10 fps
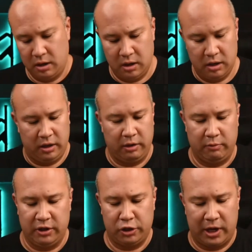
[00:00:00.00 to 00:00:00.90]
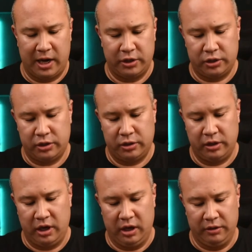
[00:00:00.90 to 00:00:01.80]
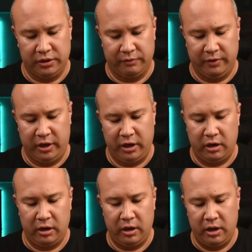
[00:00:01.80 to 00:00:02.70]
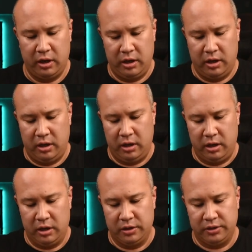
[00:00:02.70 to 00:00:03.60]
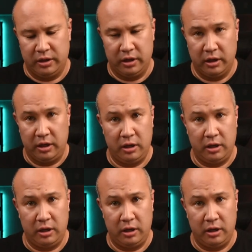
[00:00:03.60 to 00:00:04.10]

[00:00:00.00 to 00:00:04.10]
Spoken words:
Get rid of the trash, and this over here is the